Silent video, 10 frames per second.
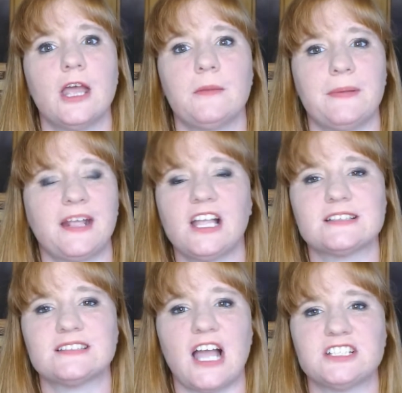because
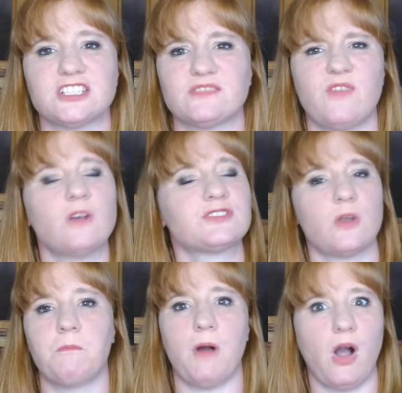I just felt so
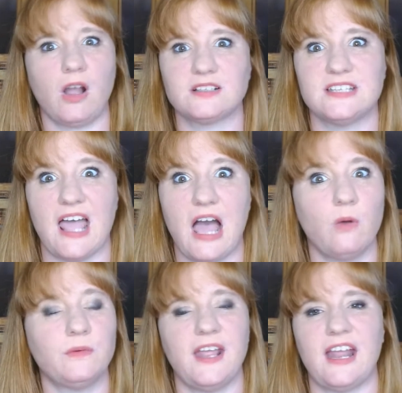bogged
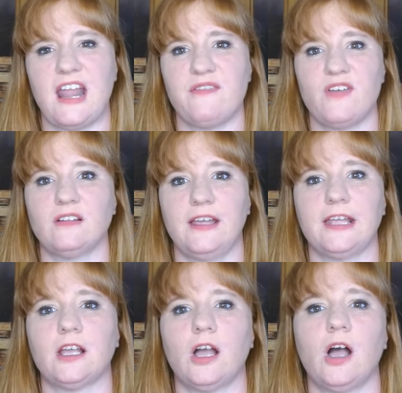down and I felt
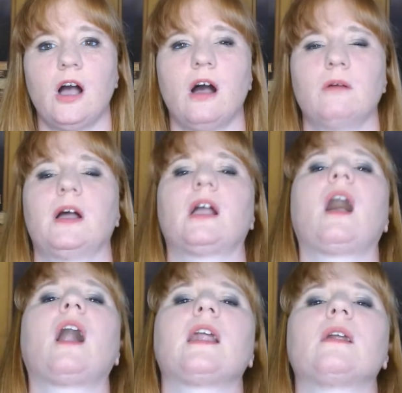like, oh my
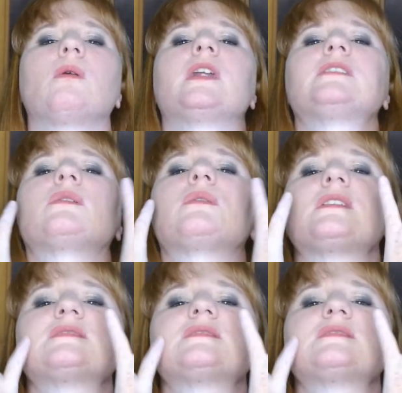God, I don't want to do this